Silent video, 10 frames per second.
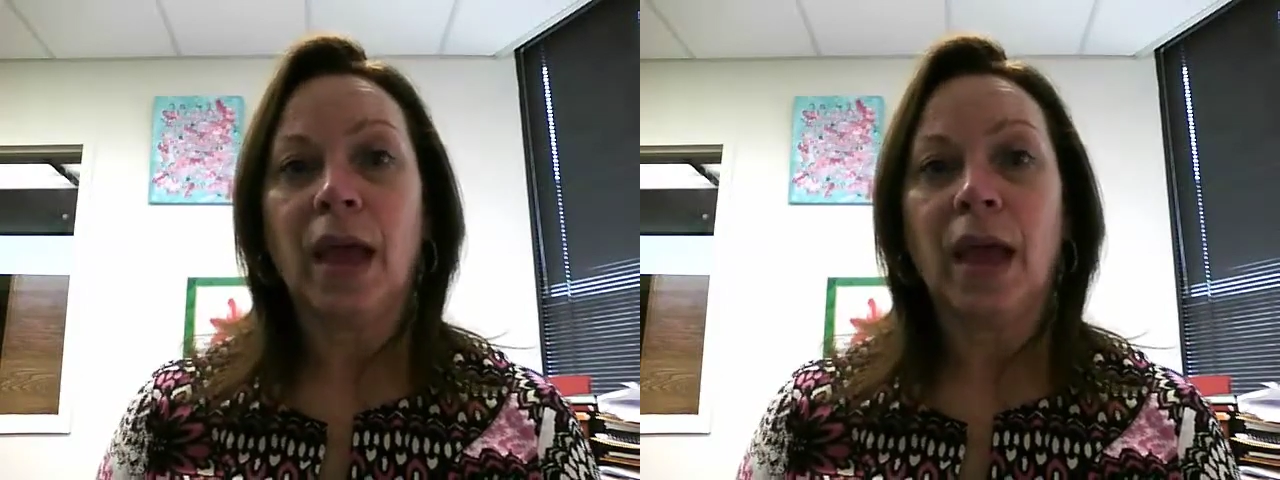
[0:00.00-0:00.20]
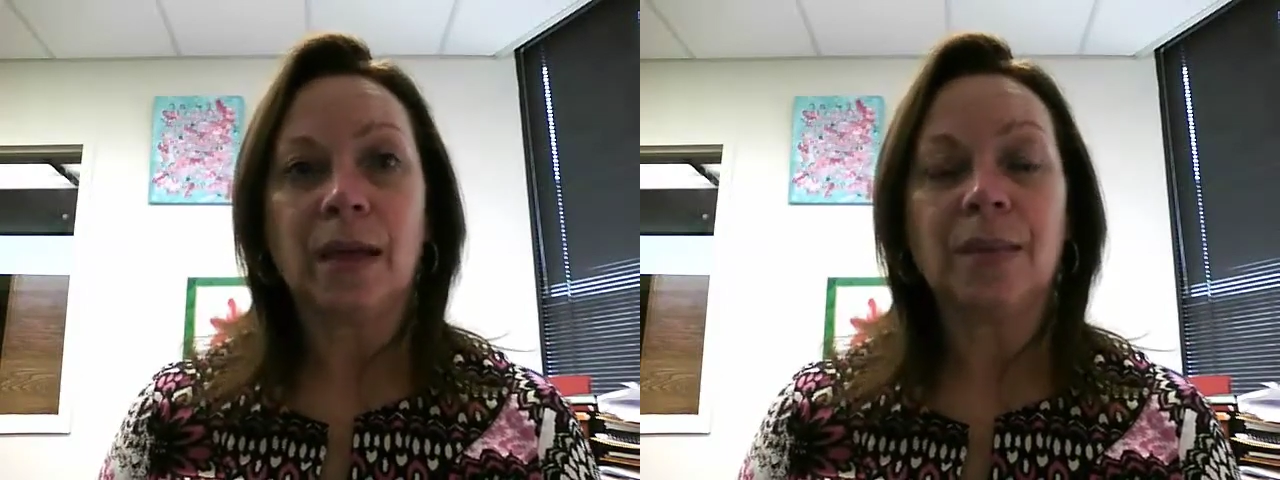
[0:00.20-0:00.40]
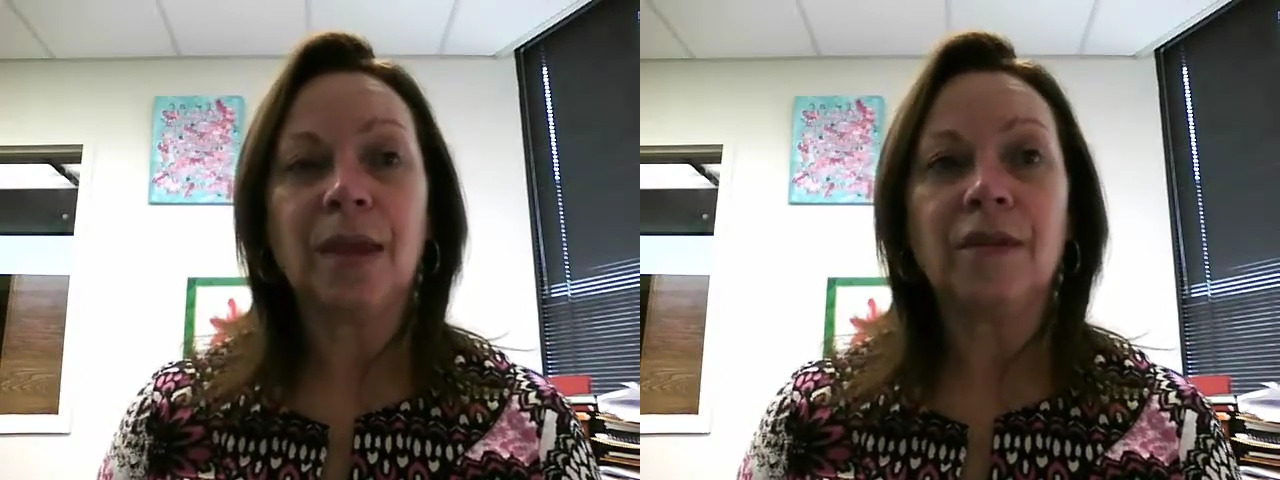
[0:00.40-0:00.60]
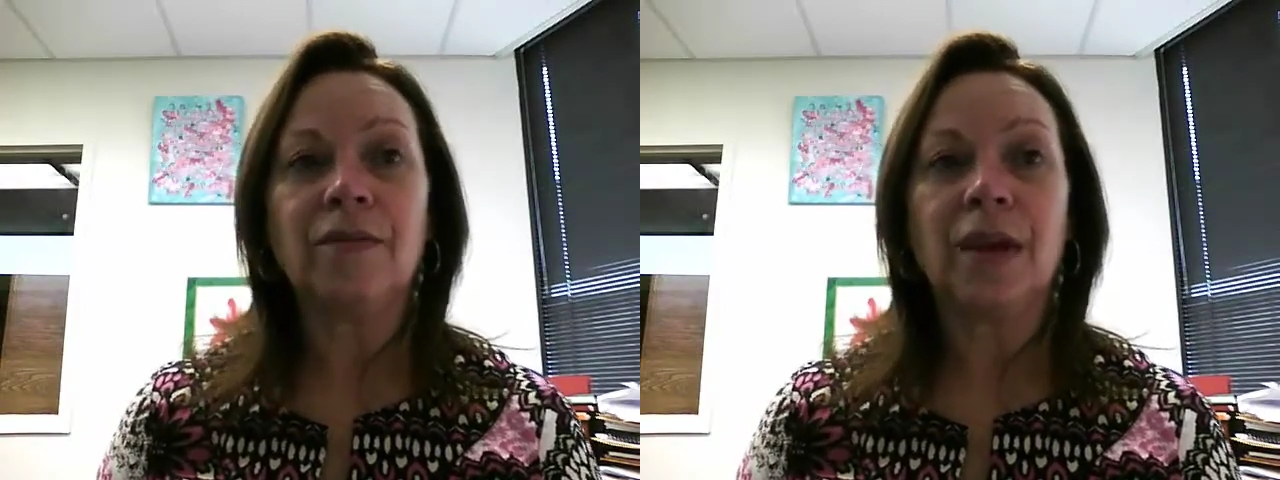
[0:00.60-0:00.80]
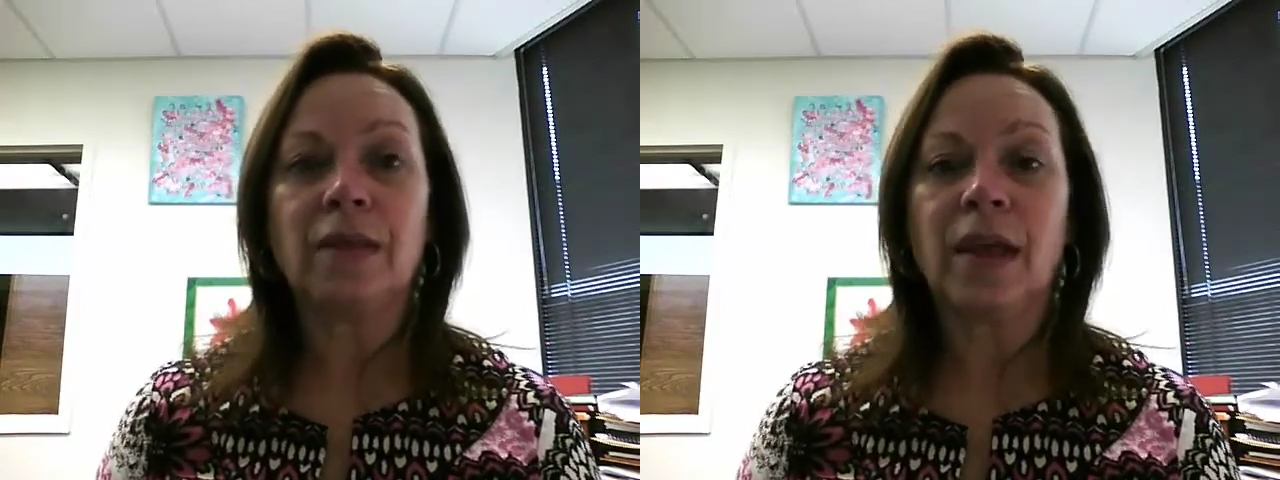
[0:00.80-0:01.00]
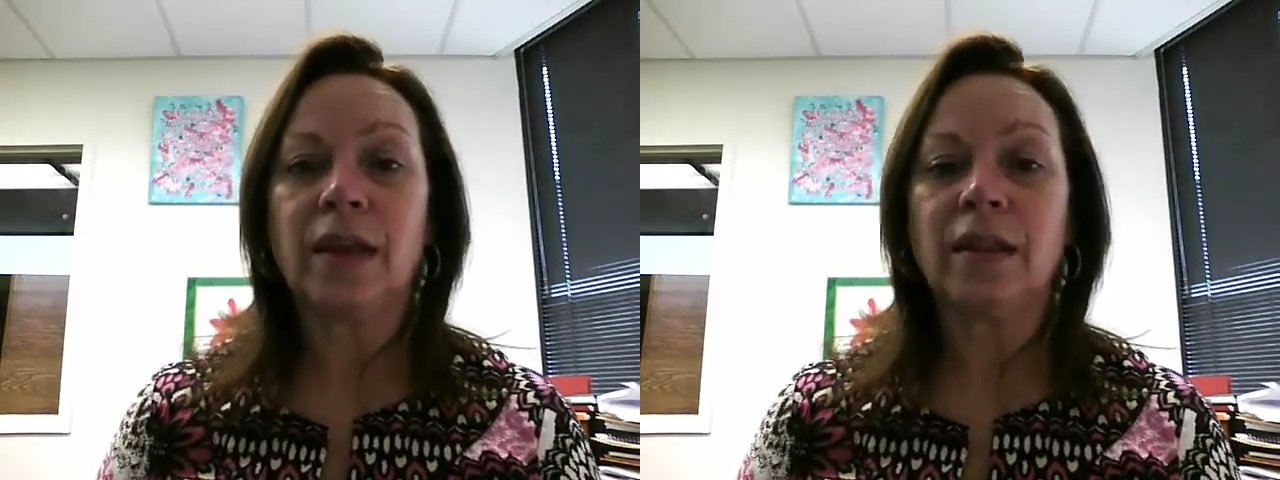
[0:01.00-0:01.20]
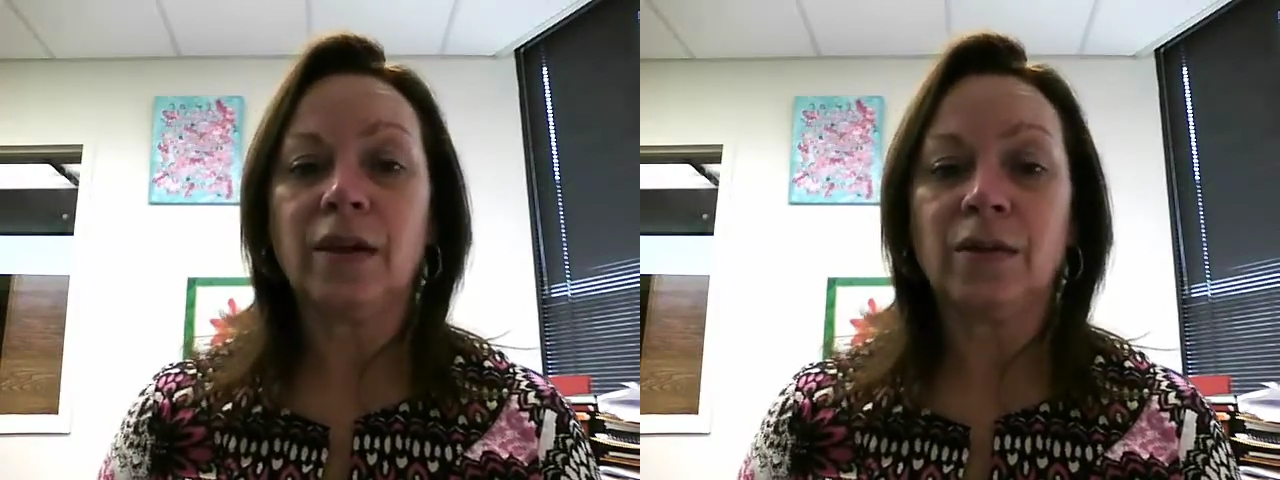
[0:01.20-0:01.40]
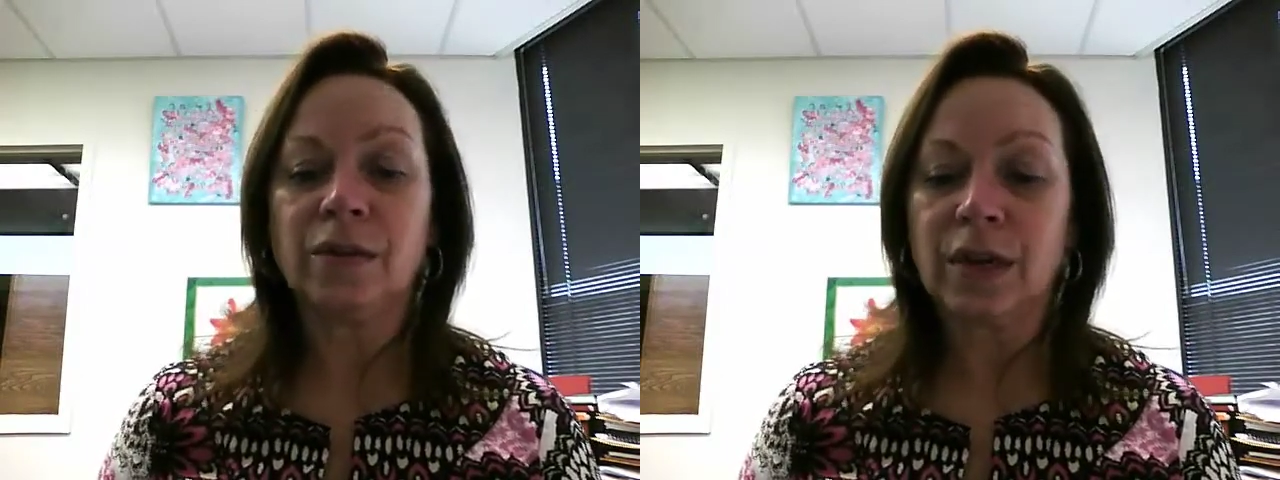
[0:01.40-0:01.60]
and in the event that
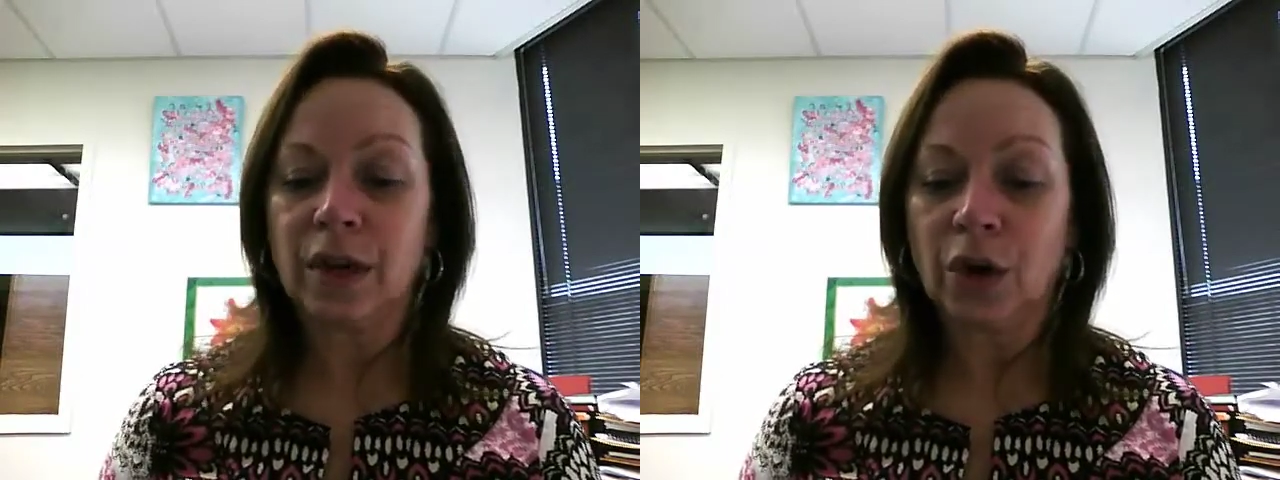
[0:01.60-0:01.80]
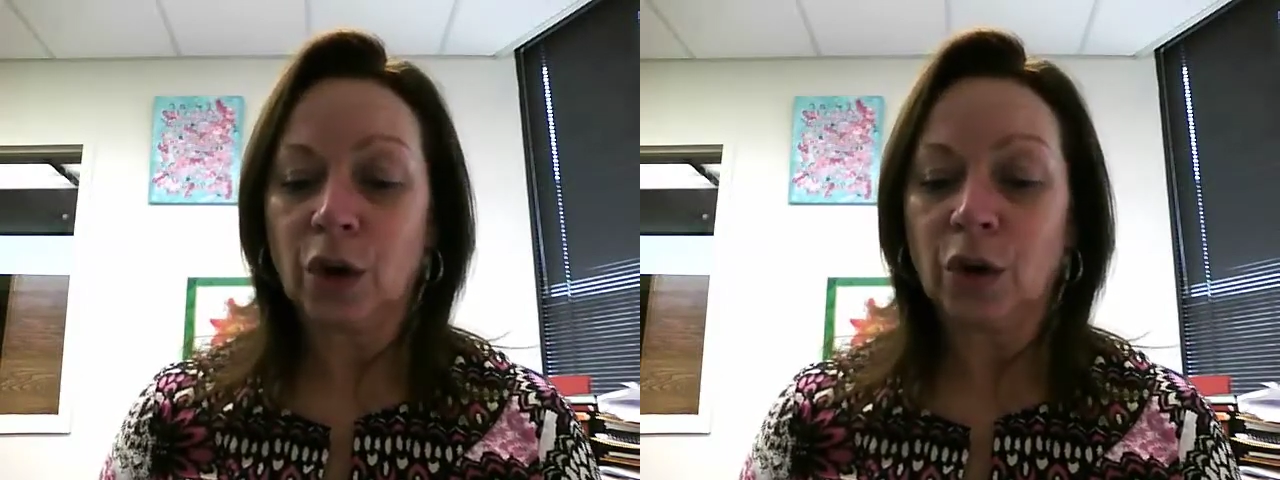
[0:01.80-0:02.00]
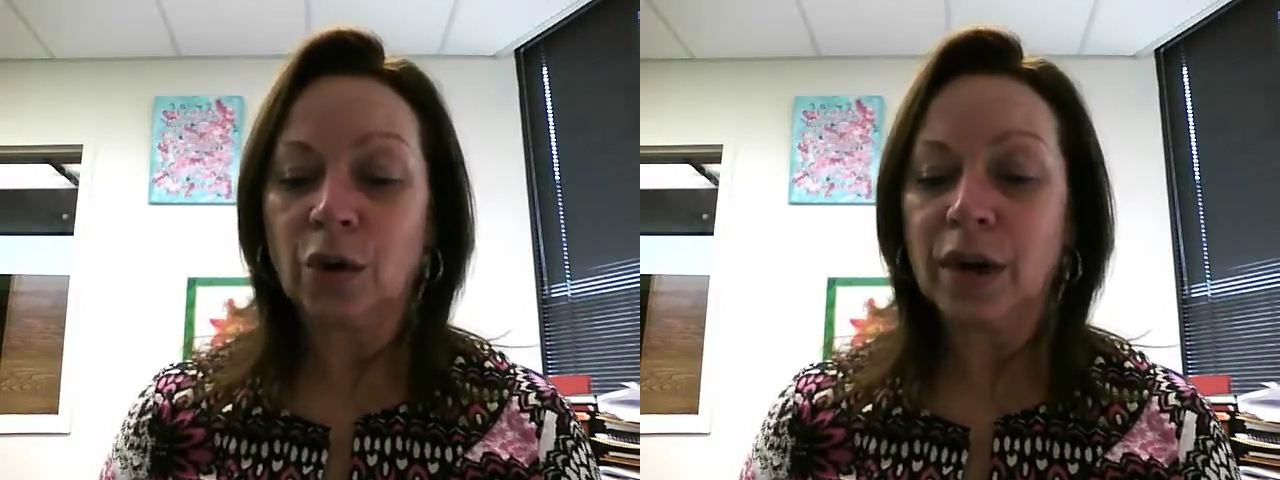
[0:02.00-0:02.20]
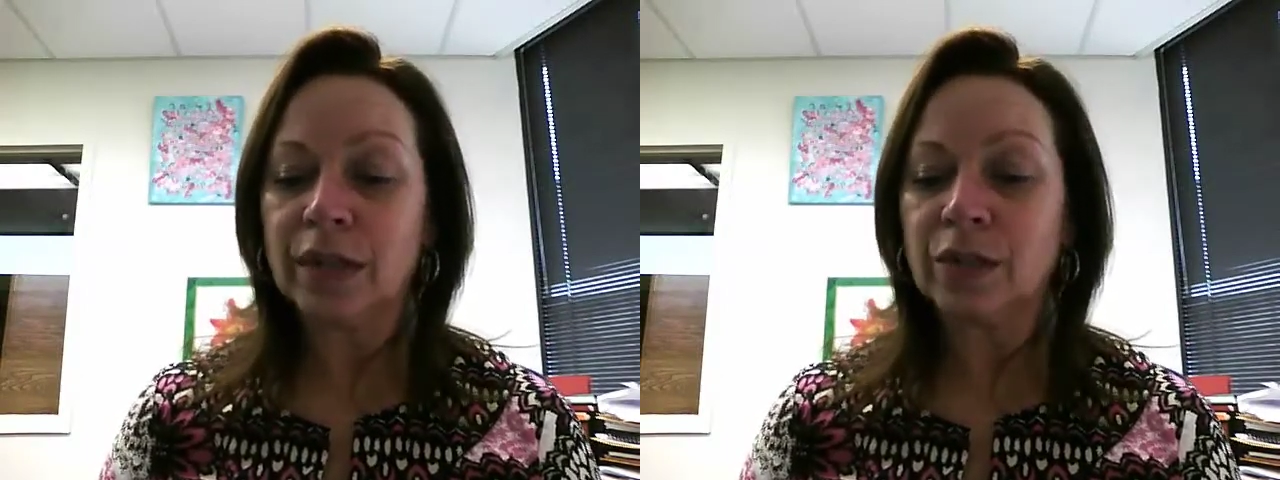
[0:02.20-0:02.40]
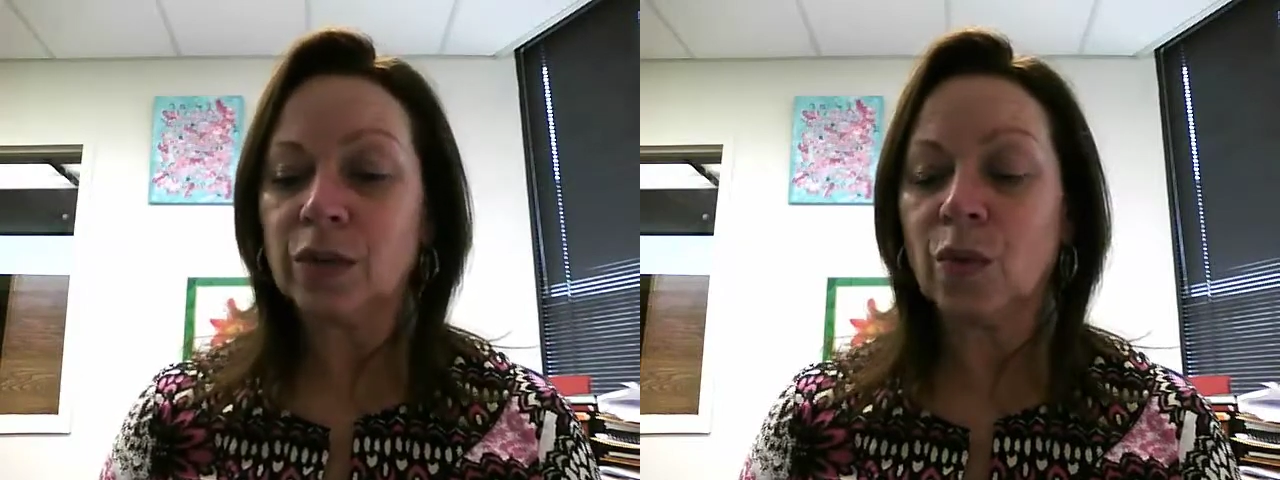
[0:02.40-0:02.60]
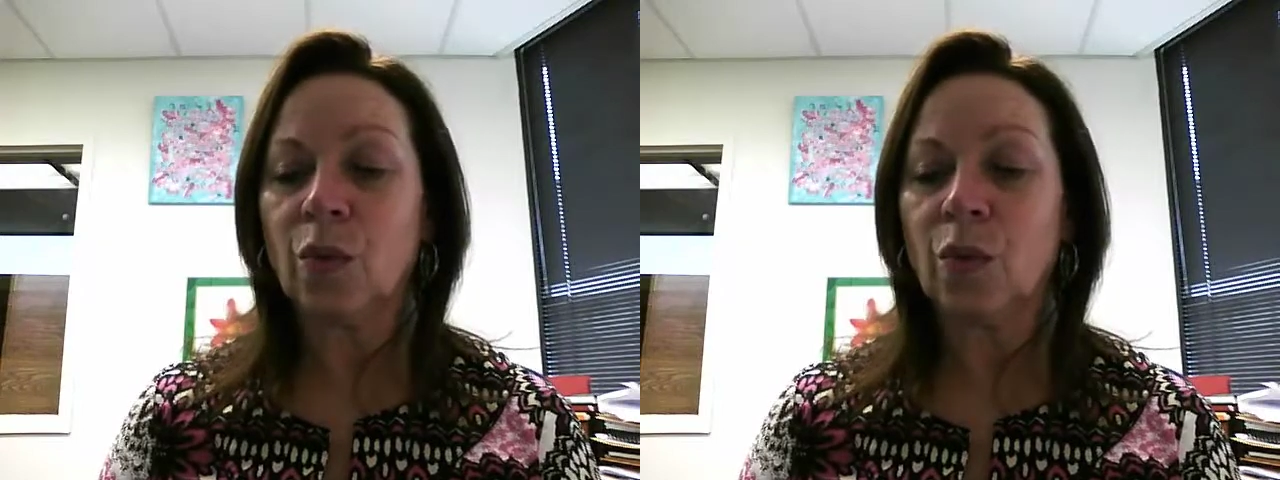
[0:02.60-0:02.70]
there's an occurrence